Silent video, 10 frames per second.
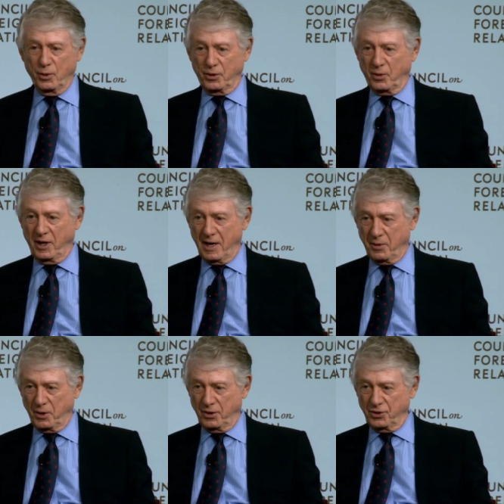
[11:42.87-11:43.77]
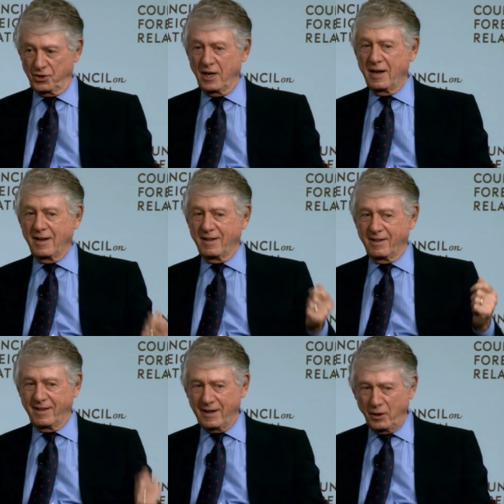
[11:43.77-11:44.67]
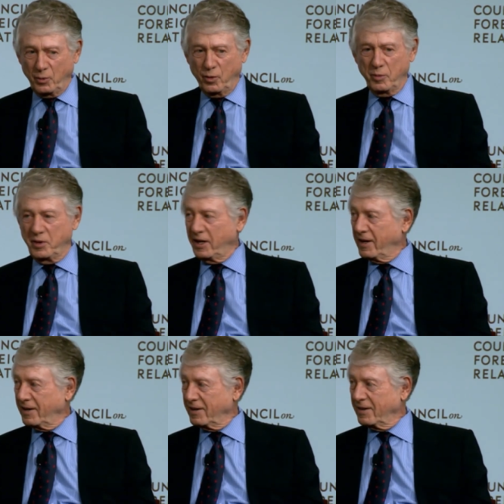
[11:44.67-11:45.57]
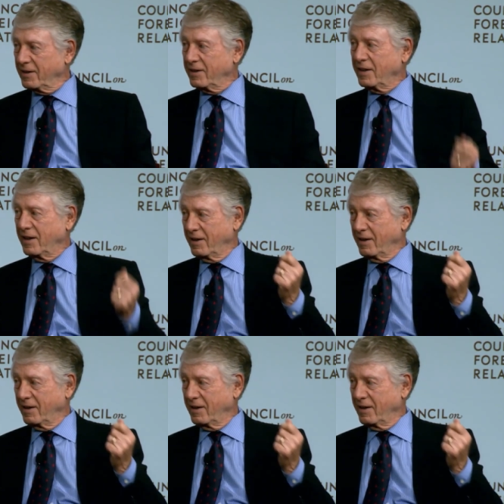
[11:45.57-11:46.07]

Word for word: or three hours. Then it would be edited,